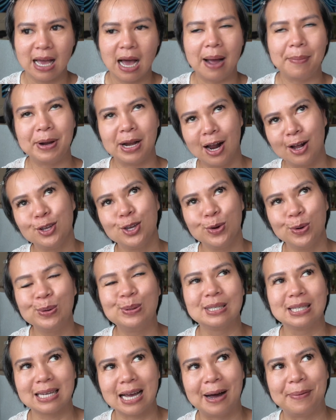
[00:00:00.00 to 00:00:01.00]
I mean, I knew it
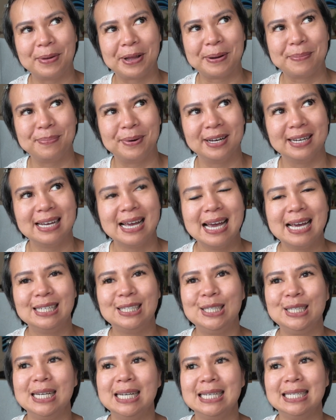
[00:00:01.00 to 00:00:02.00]
was coming, but
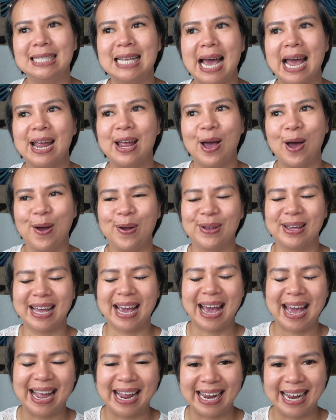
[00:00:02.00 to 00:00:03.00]
she didn't say,
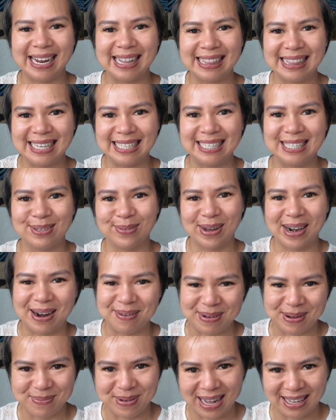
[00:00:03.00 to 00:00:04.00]
okay, this is what
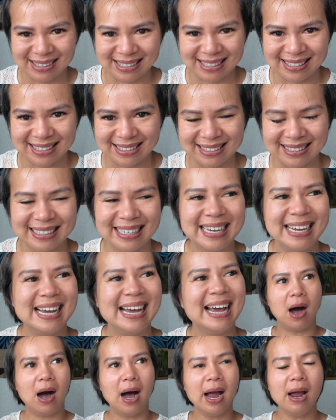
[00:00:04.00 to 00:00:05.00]
I'm about to do.
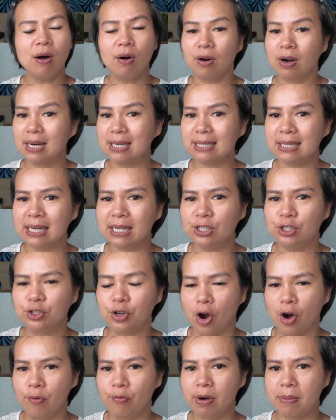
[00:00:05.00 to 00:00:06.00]
I honestly
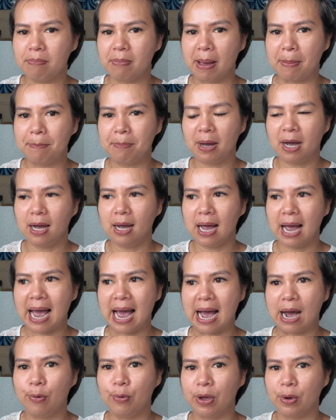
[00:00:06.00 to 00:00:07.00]
don't remember
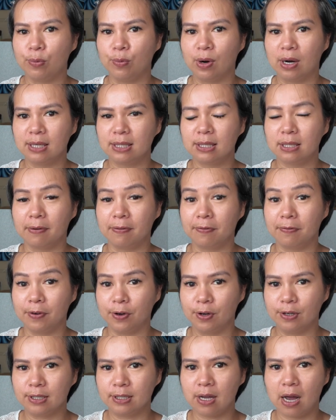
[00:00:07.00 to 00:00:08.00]
how it was the
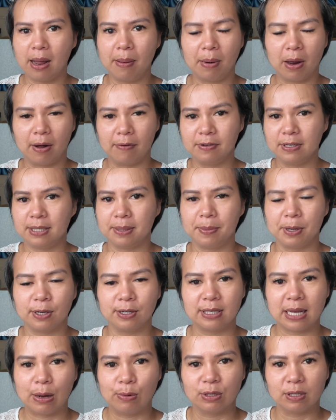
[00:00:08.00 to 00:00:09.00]
first time, obviously
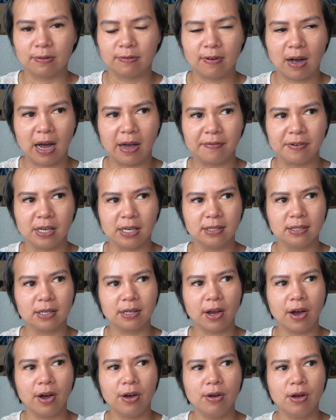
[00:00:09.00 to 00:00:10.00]
because that was 5 years
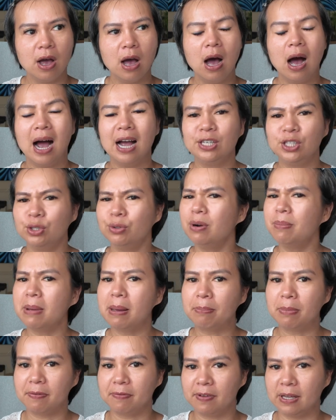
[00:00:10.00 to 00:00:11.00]
ago. I do
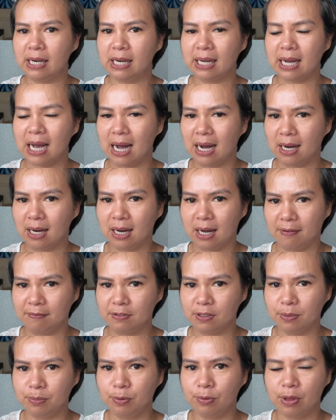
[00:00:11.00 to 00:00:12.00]
remember feeling
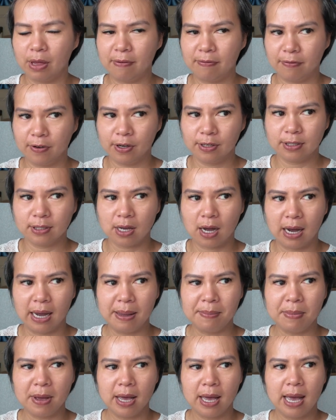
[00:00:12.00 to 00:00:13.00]
uncomfortable the first
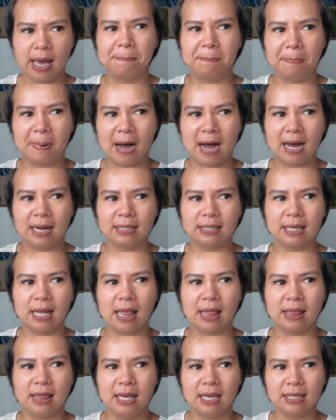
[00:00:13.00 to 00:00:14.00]
time, but
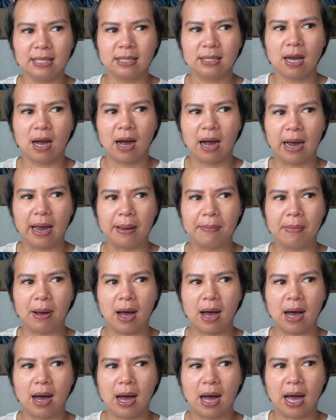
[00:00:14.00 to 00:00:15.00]
this time
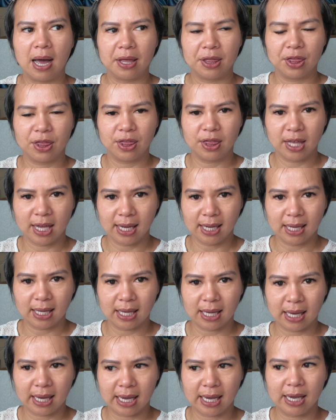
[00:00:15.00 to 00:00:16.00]
I think
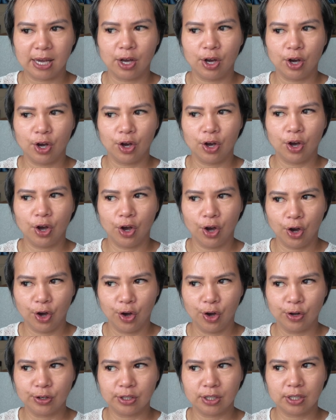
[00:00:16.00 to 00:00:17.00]
it
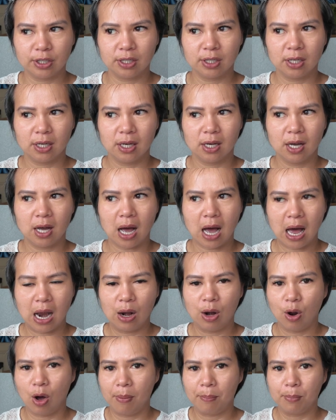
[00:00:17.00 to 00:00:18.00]
hurt a
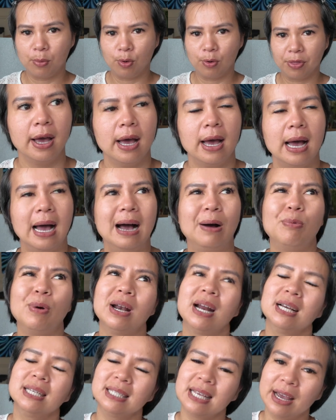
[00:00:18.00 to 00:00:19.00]
lot more.
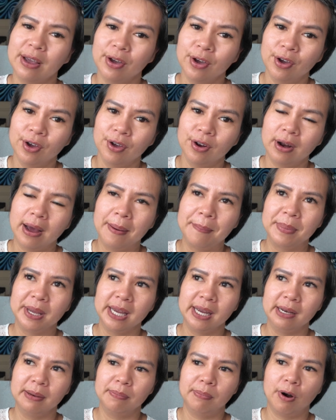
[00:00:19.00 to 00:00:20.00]
When I say hurt, I
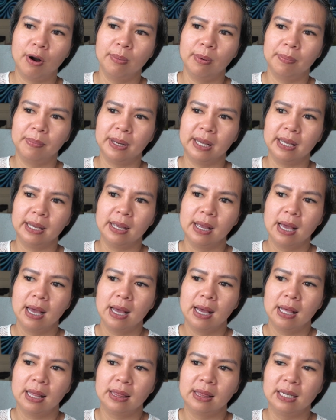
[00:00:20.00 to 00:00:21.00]
mean probably
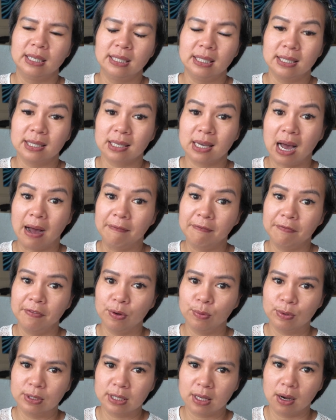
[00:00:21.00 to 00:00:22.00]
the
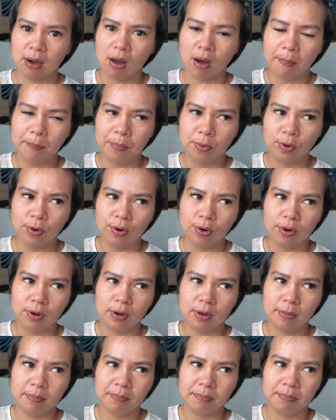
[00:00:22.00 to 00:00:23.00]
discomfort was a lot more.
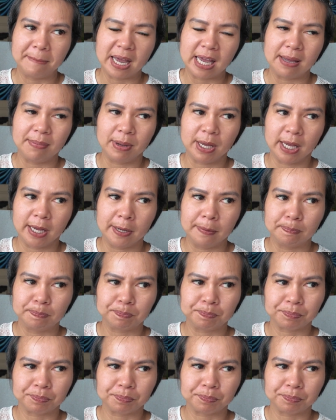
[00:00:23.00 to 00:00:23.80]
Maybe